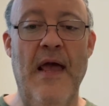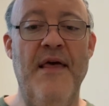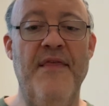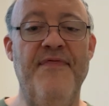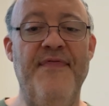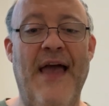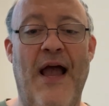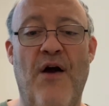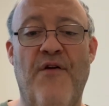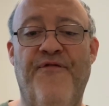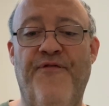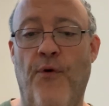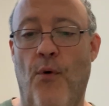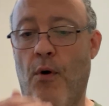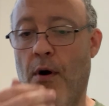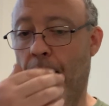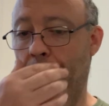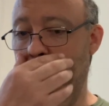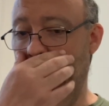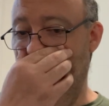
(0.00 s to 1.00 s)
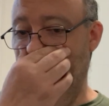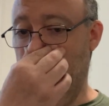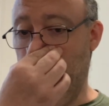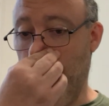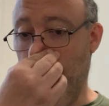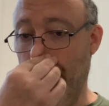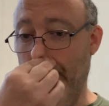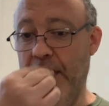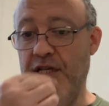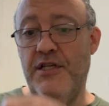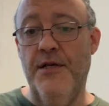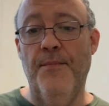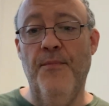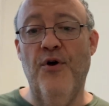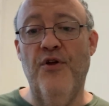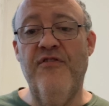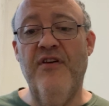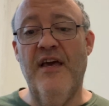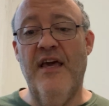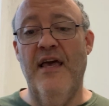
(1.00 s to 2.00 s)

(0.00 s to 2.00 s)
Therefore, it's reasonable to